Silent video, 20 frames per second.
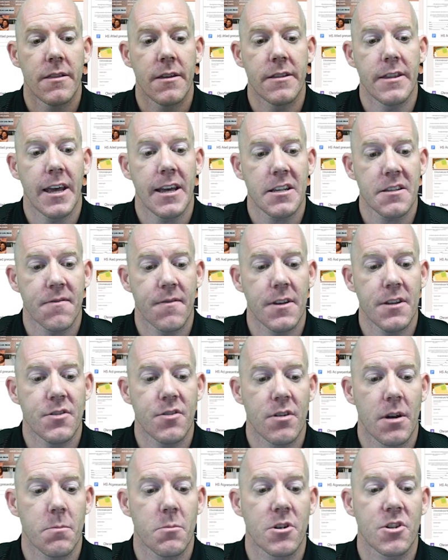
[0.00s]
next
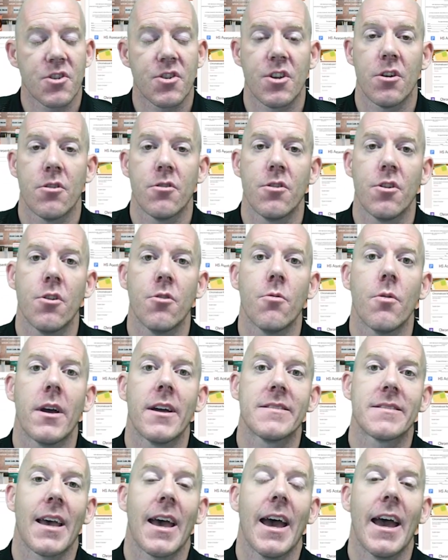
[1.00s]
feature I'm going to show you
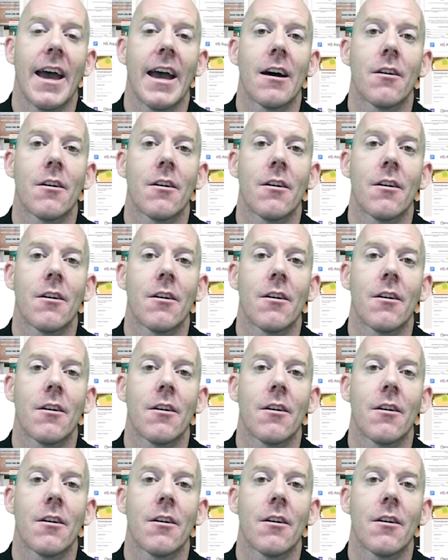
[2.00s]
is how